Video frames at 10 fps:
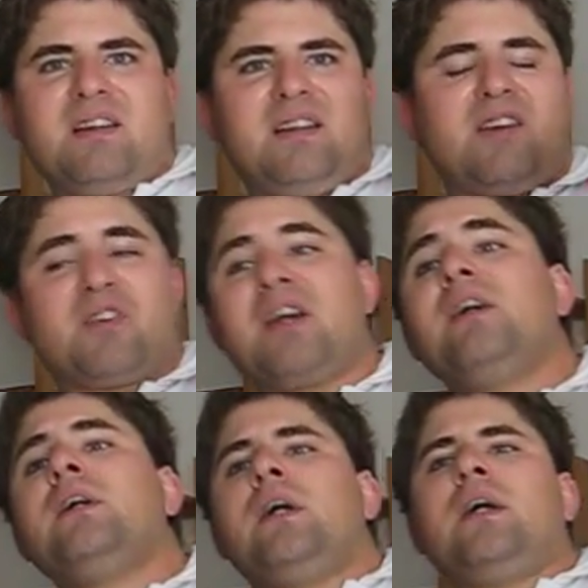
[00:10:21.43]
nothing.
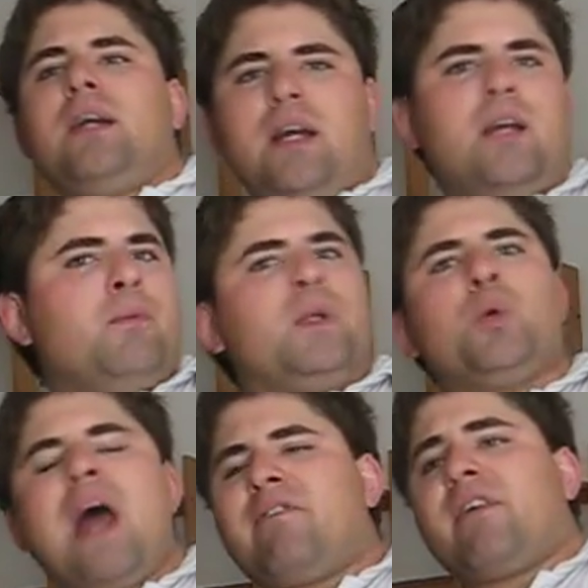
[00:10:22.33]
It will
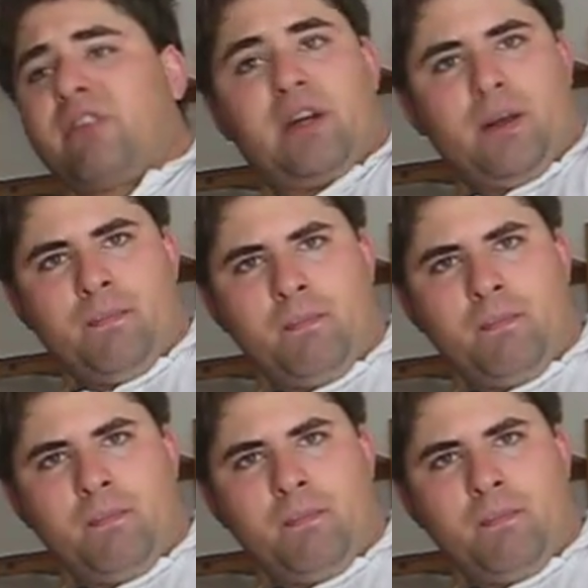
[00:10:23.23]
do everything,